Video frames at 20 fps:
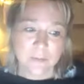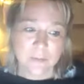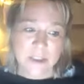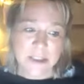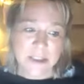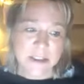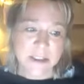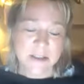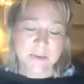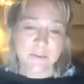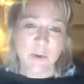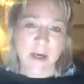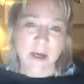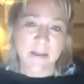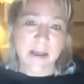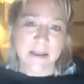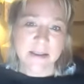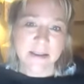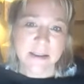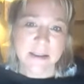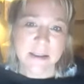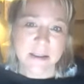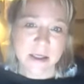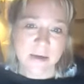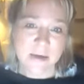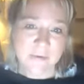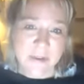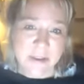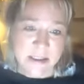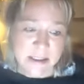this is why there's this
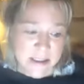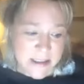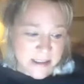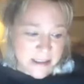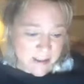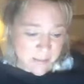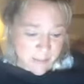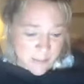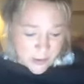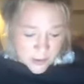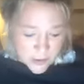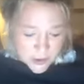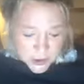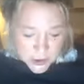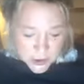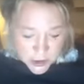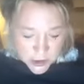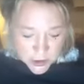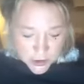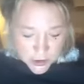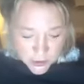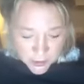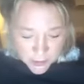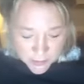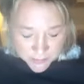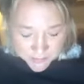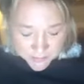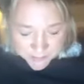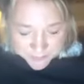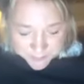nervousness here, because you,